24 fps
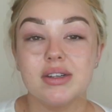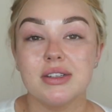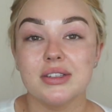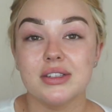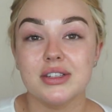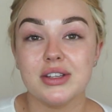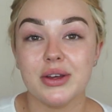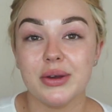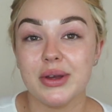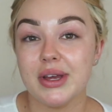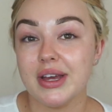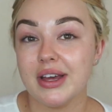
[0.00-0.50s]

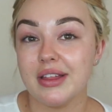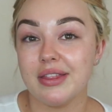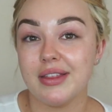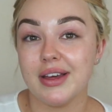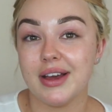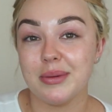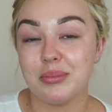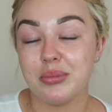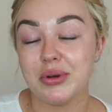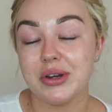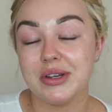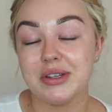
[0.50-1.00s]
So yeah,
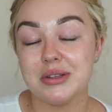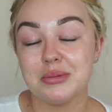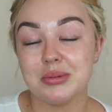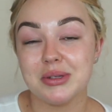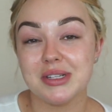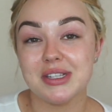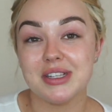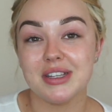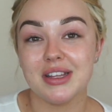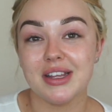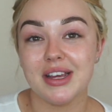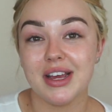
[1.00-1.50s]
that brings me
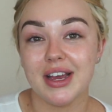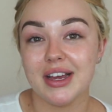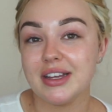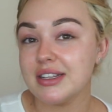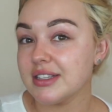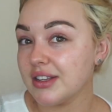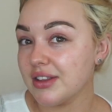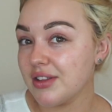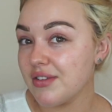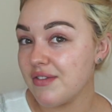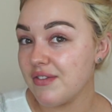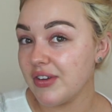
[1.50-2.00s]
to the
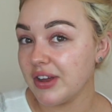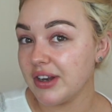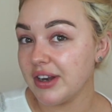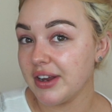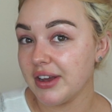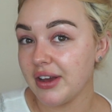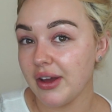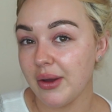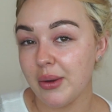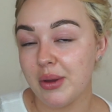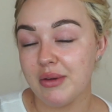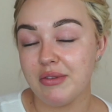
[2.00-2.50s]
end of the
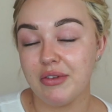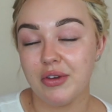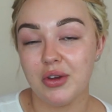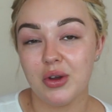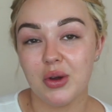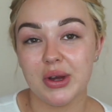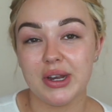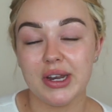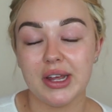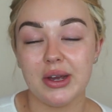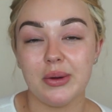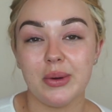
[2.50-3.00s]
video. If you've
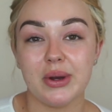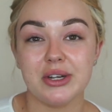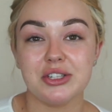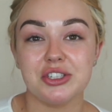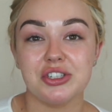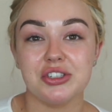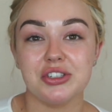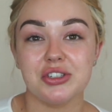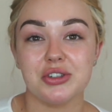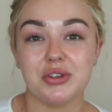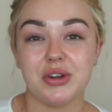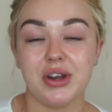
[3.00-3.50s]
got any
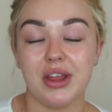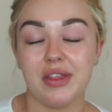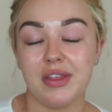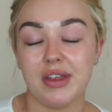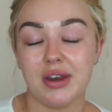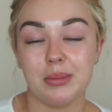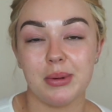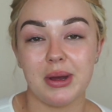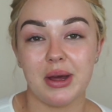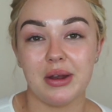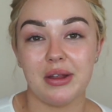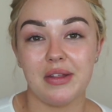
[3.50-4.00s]
questions or anything
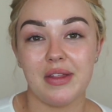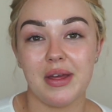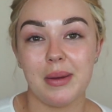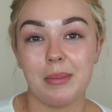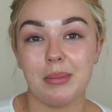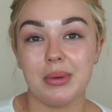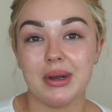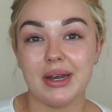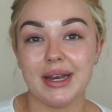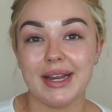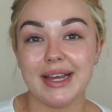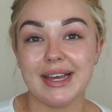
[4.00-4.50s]
about it, then
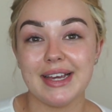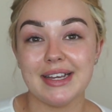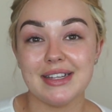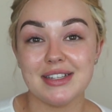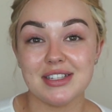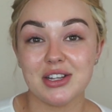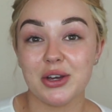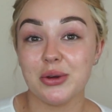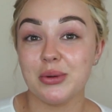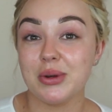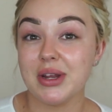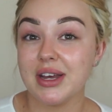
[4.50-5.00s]
please
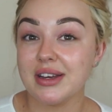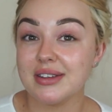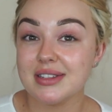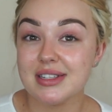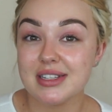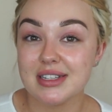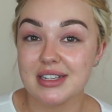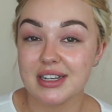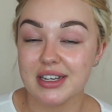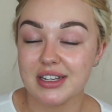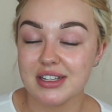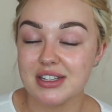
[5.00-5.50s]
don't
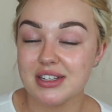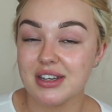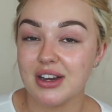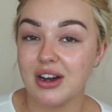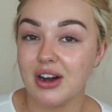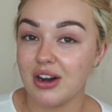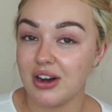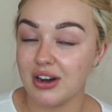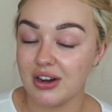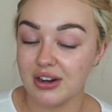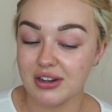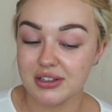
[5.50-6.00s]
hesitate to
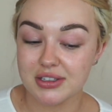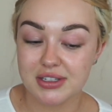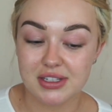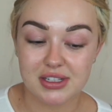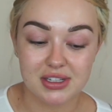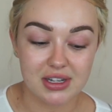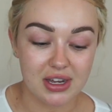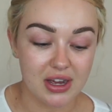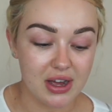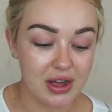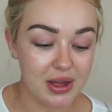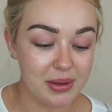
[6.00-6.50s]

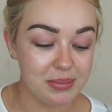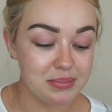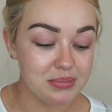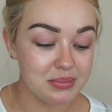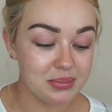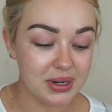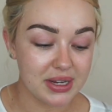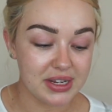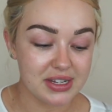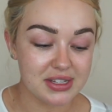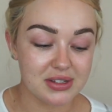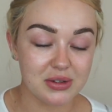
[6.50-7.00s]
ask.
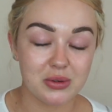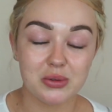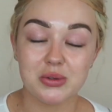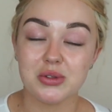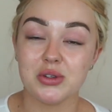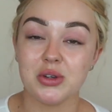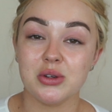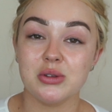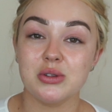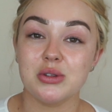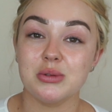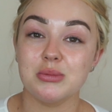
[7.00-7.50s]
Please
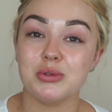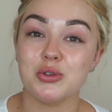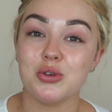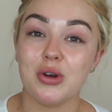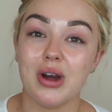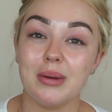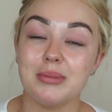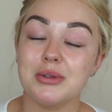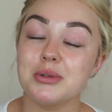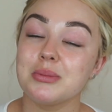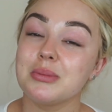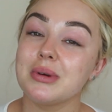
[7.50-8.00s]
also
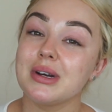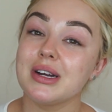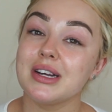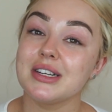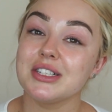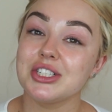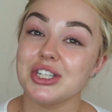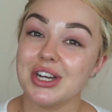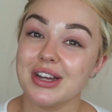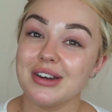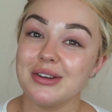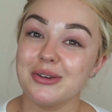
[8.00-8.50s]
subscribe to my
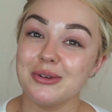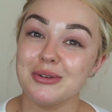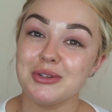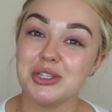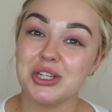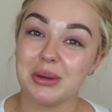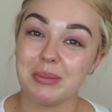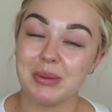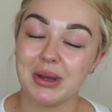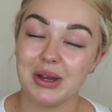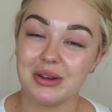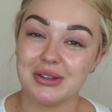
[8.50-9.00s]
channel and
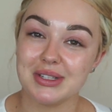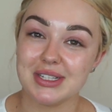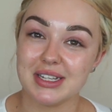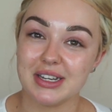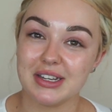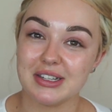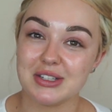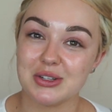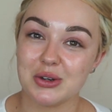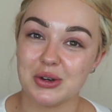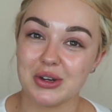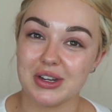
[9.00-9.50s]
check me out on
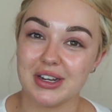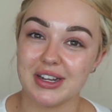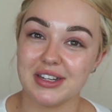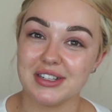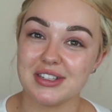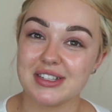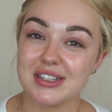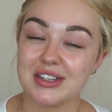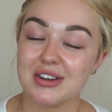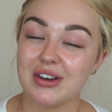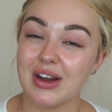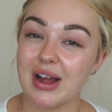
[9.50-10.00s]
TikTok and
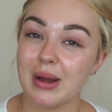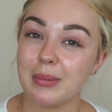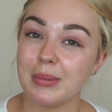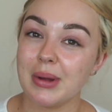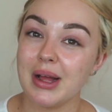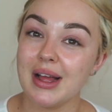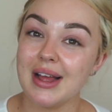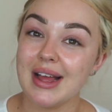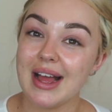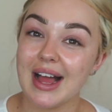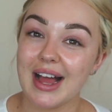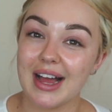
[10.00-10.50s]
Instagram,
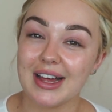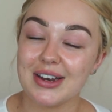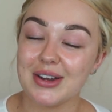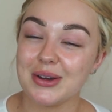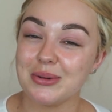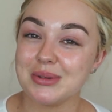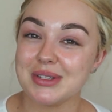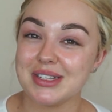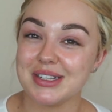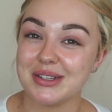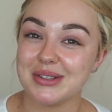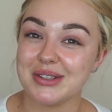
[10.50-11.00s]
and I
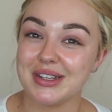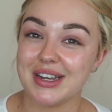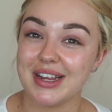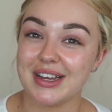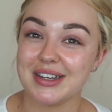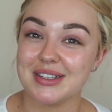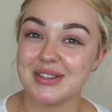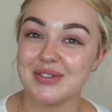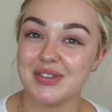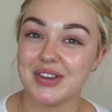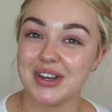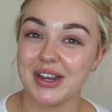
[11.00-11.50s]
will see you in the
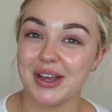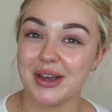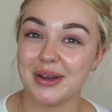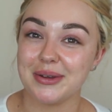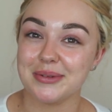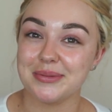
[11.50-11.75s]
next video.